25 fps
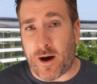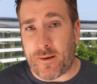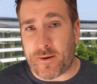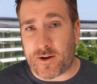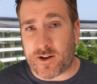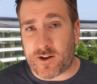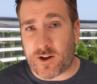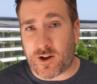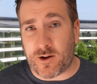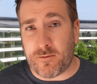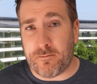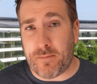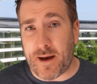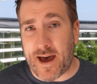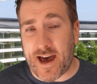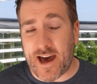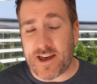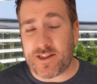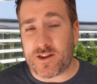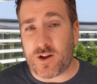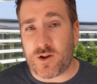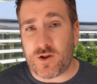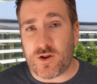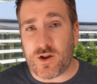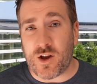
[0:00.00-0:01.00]
I'm going to
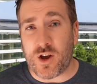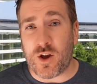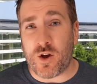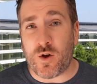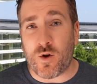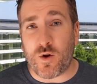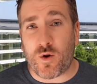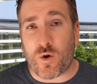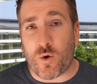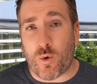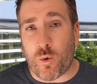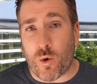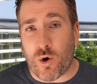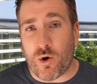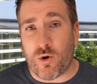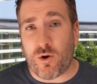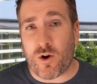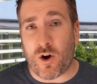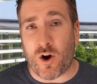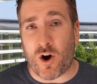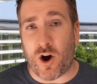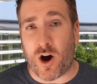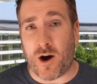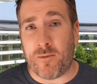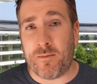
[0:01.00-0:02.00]
compare the new
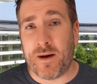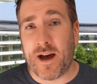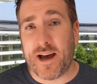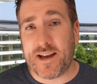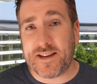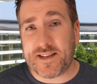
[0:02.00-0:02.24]
Qualcomm